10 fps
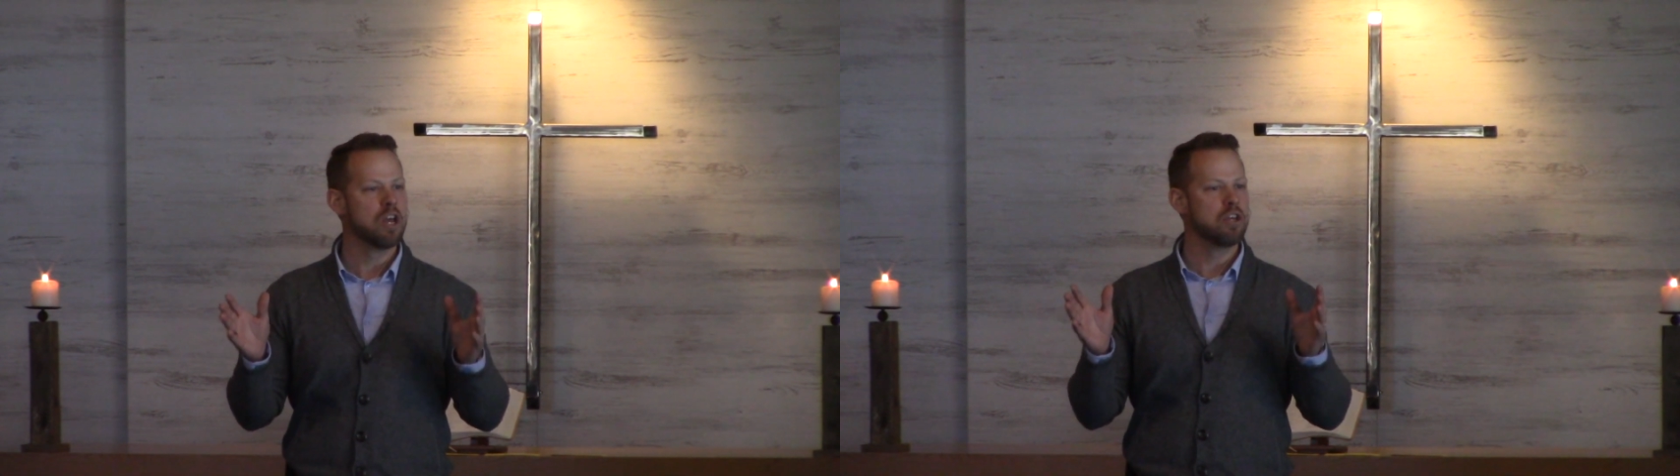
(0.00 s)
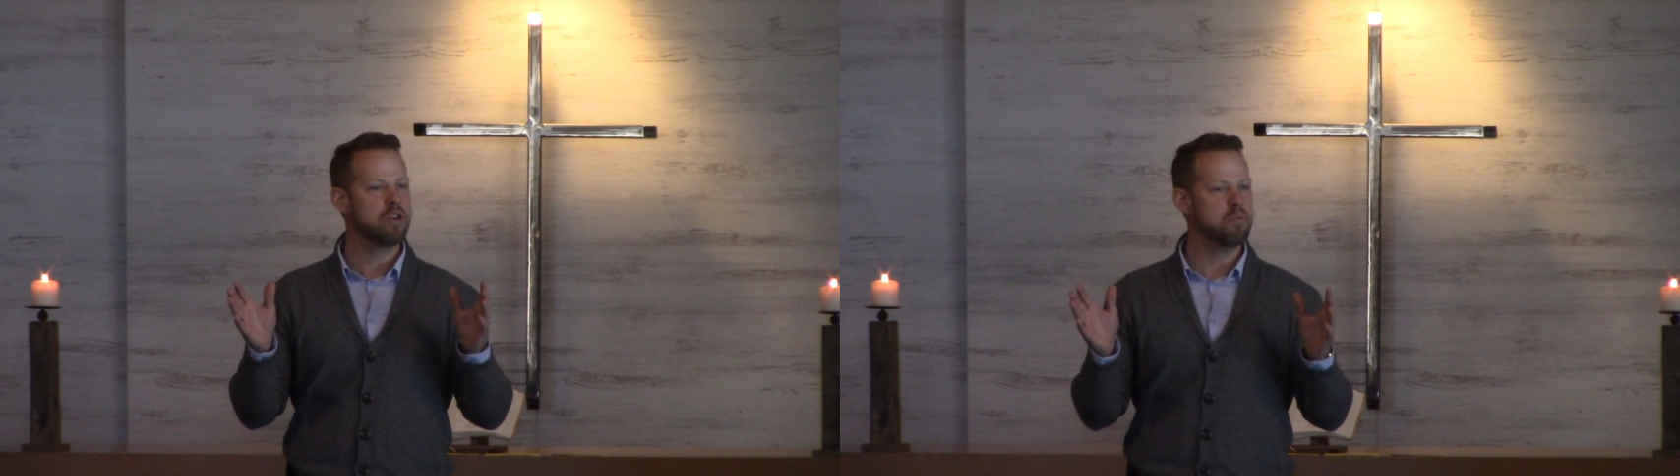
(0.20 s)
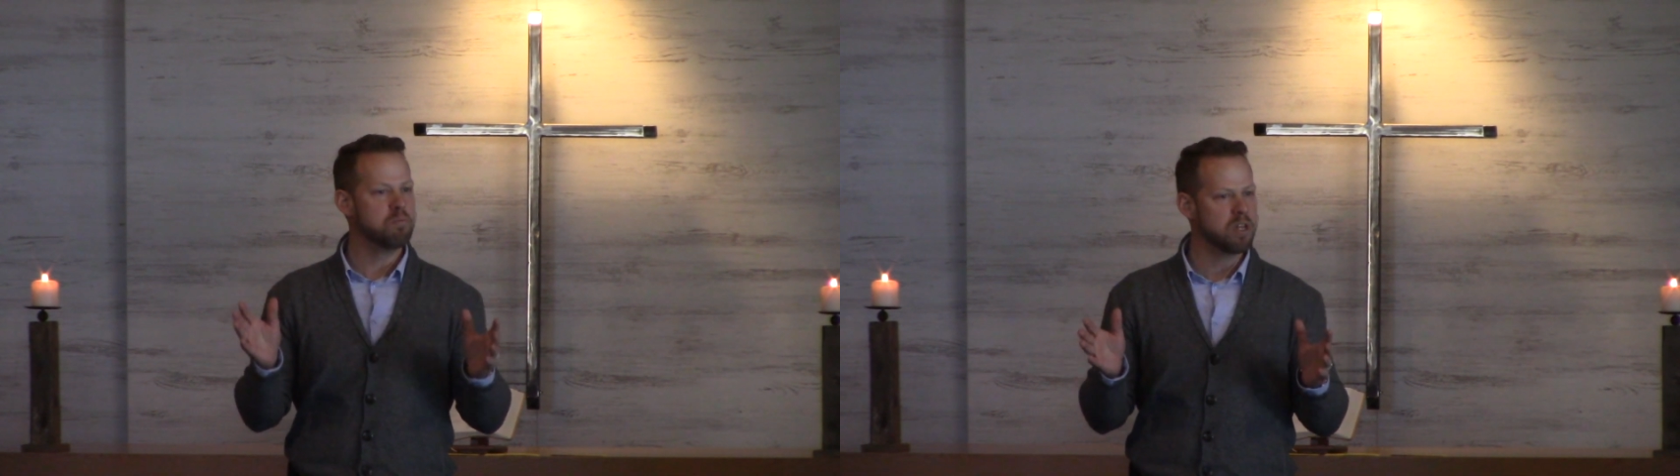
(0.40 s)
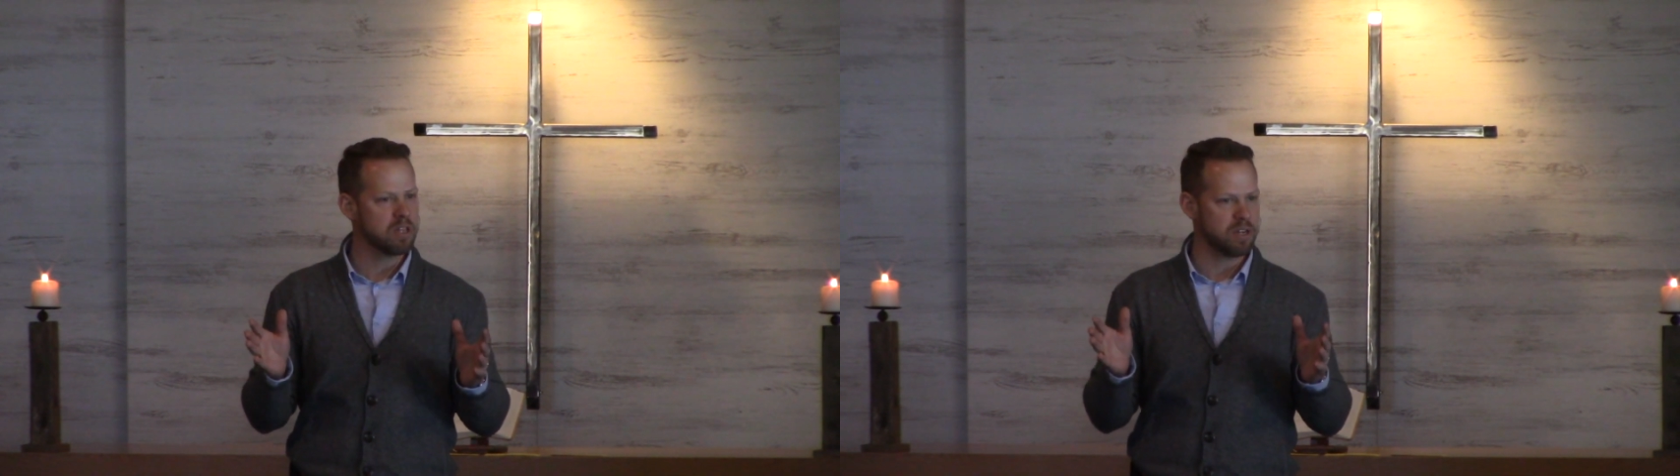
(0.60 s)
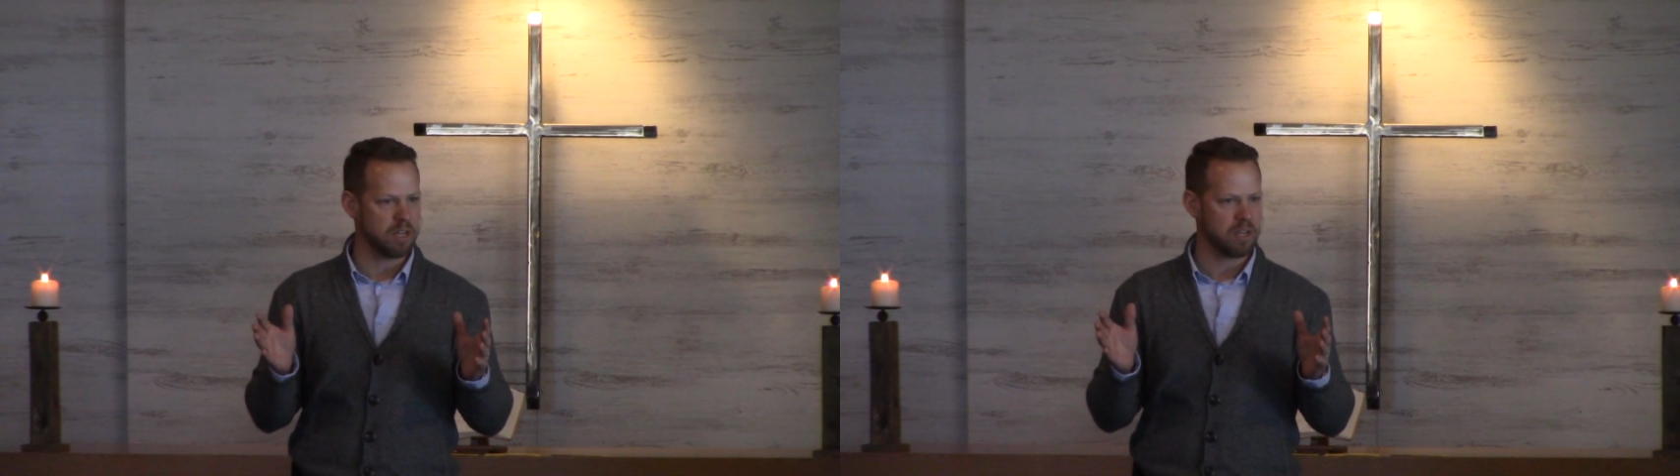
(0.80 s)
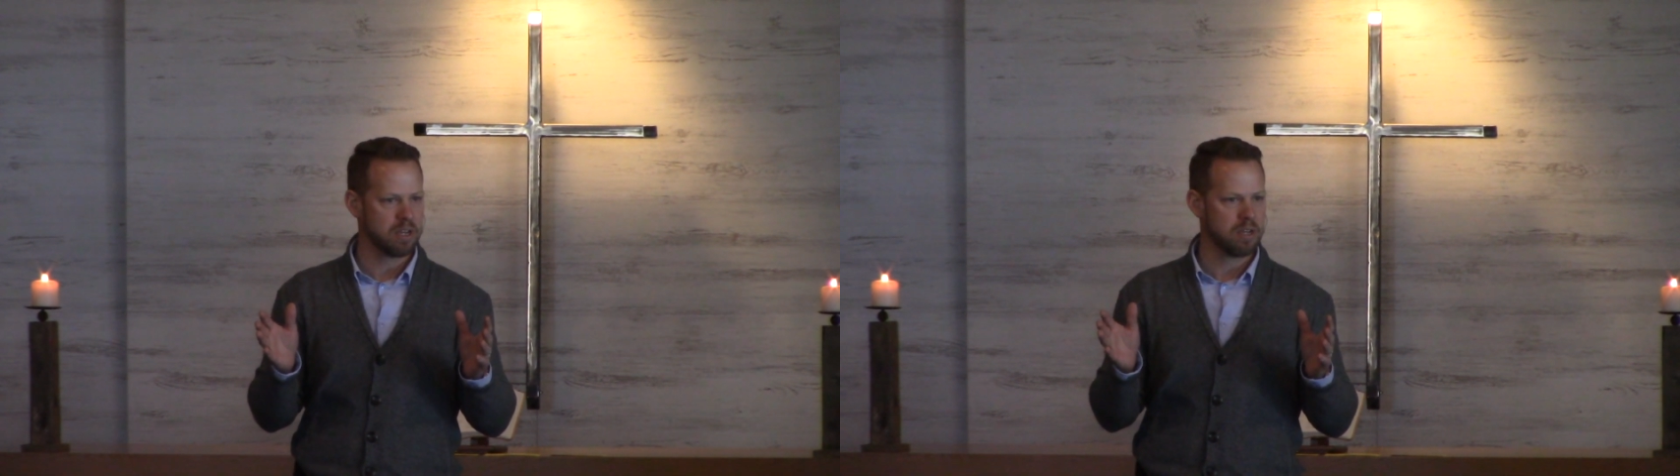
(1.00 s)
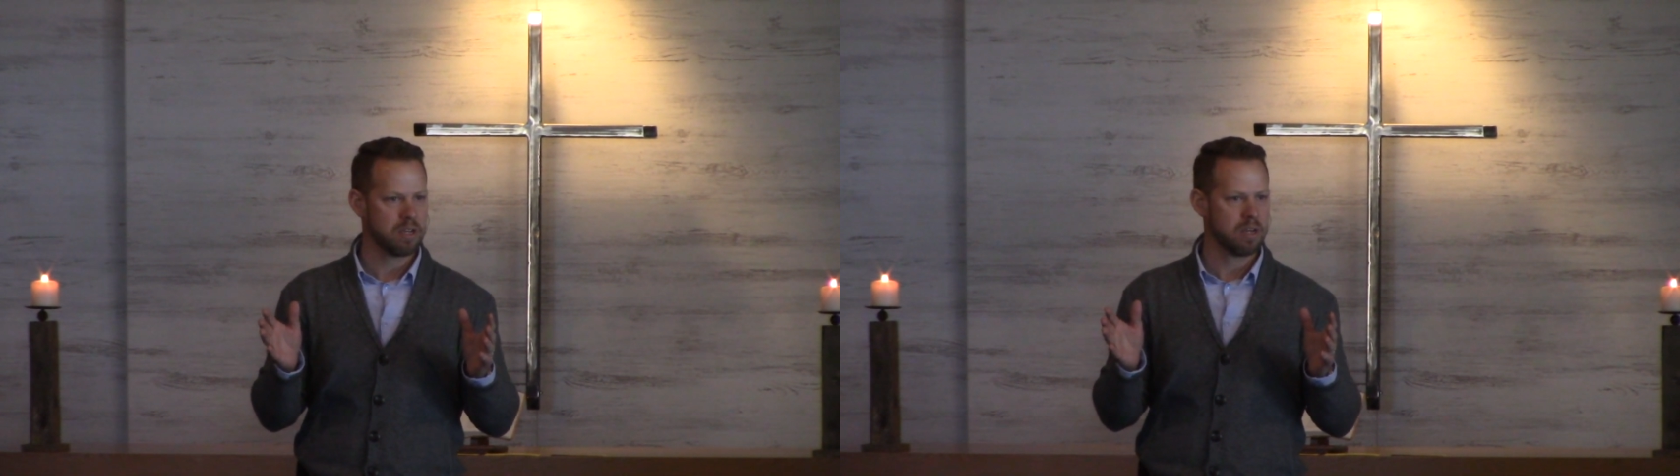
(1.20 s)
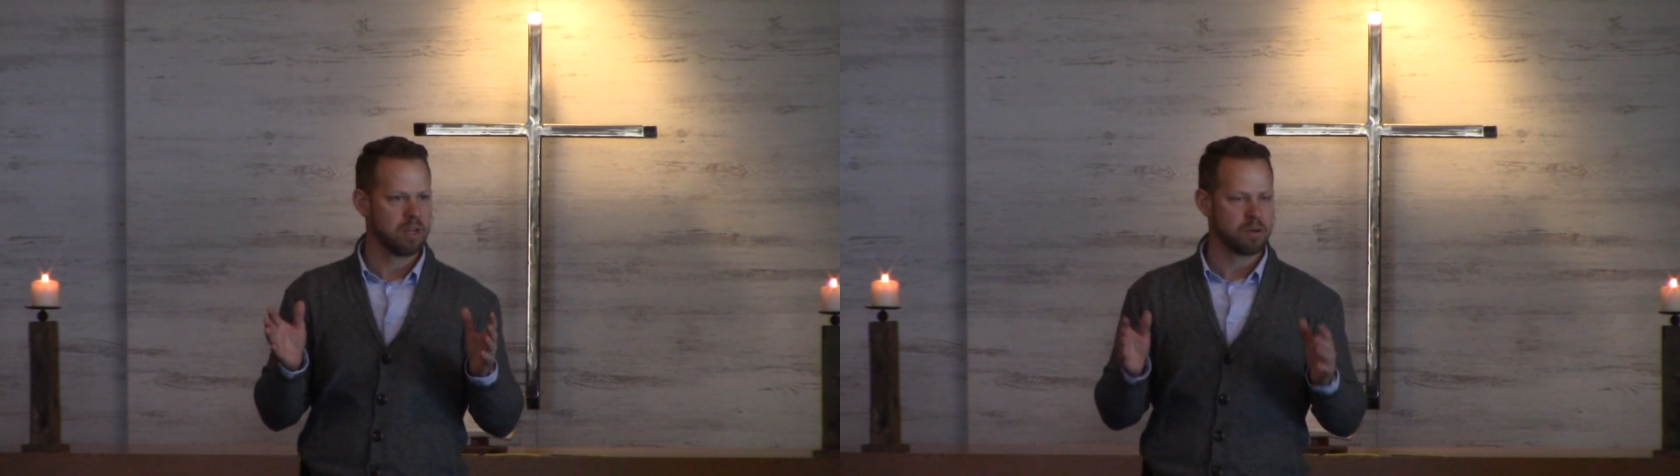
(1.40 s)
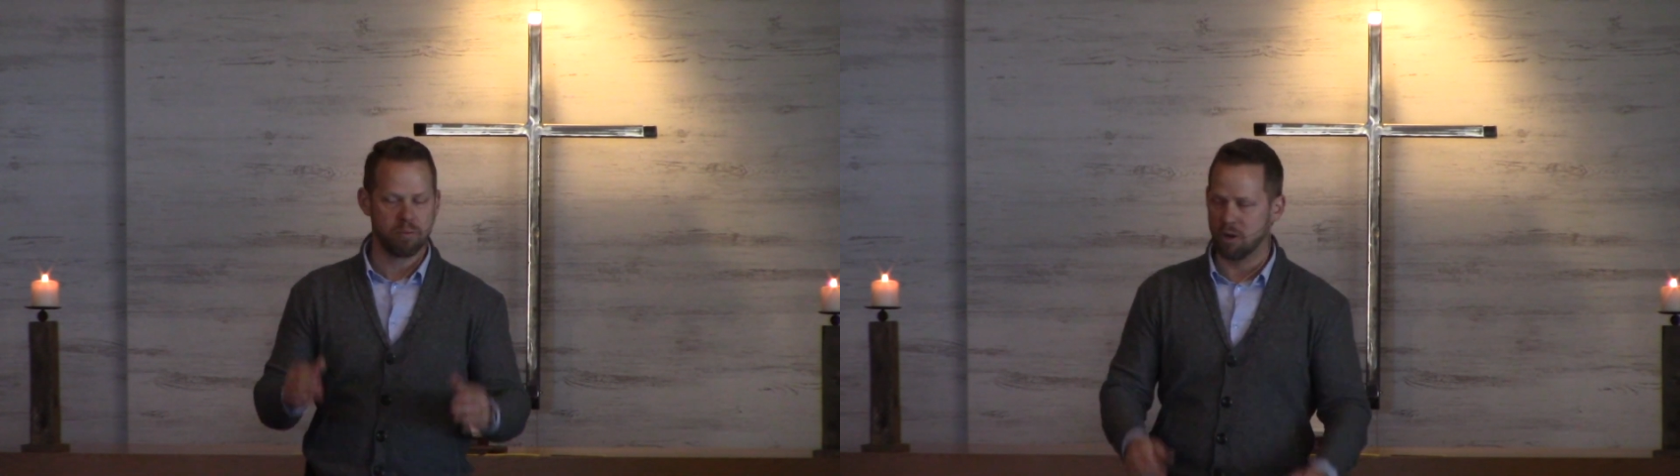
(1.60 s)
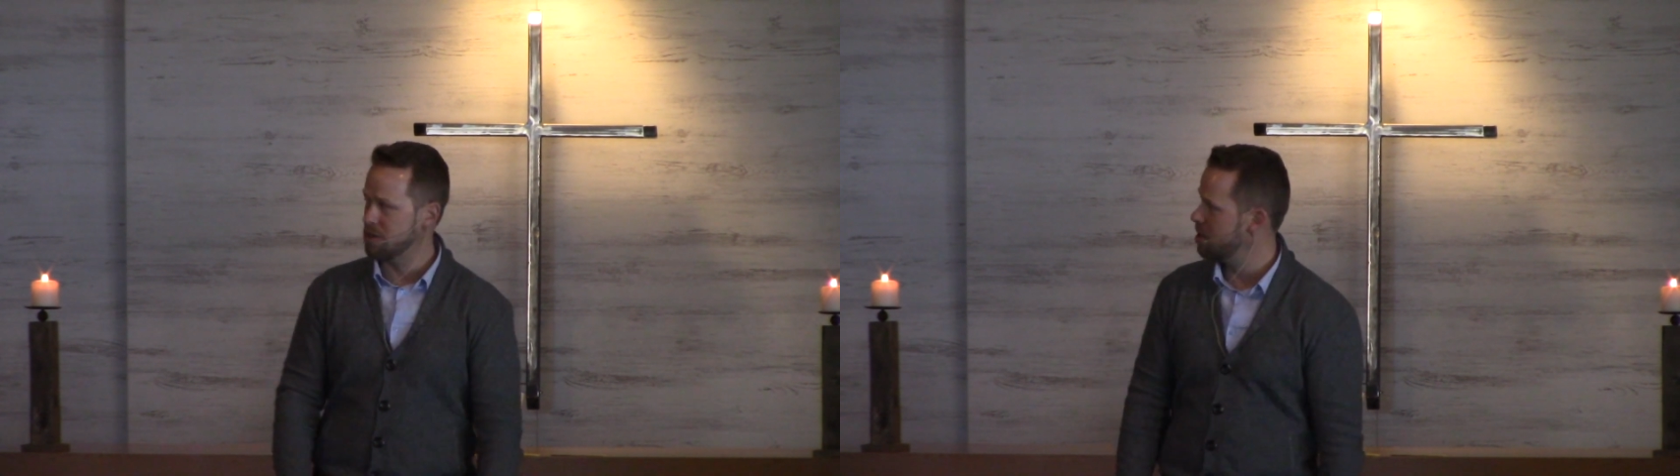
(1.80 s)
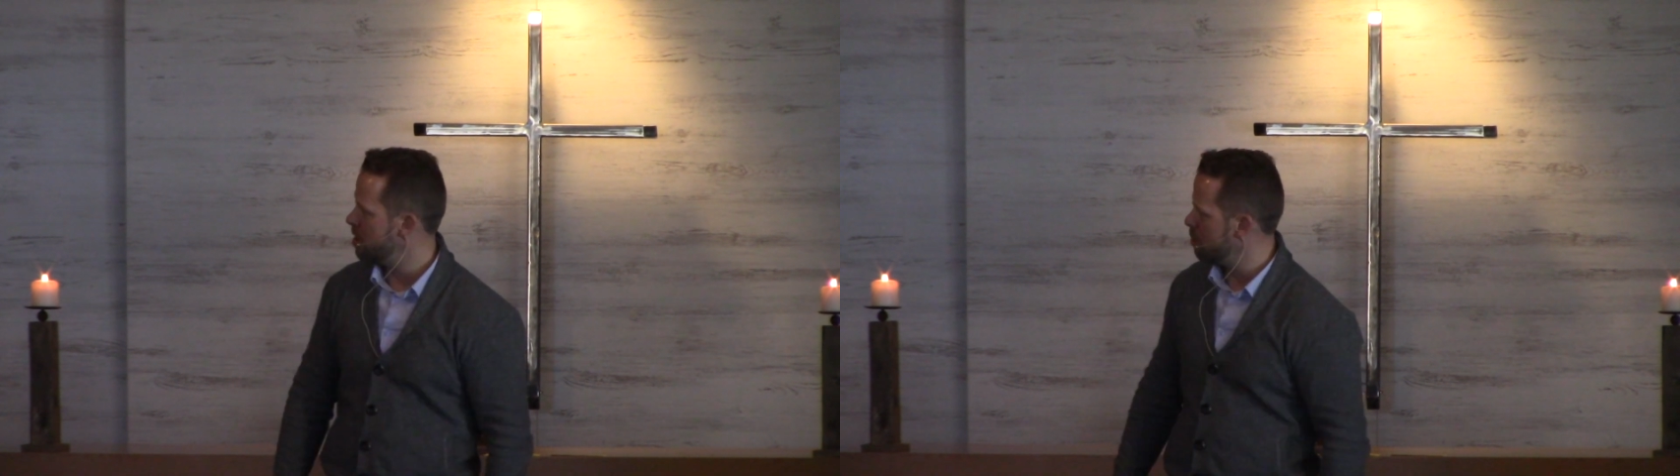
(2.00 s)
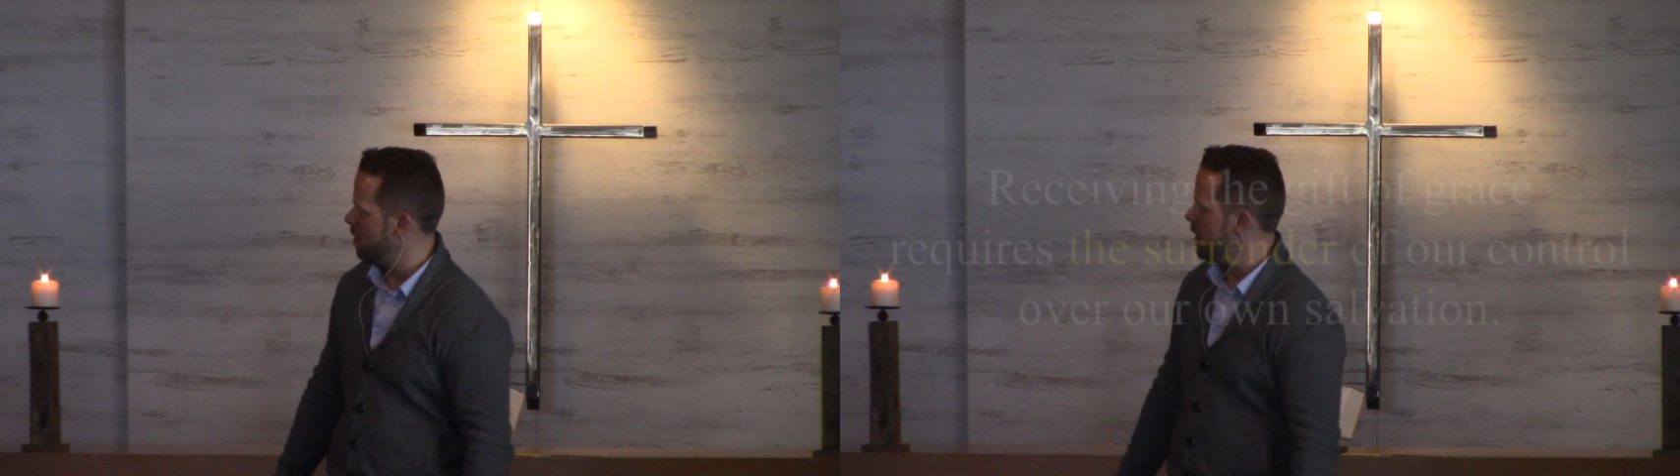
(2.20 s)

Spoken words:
humility. To put it another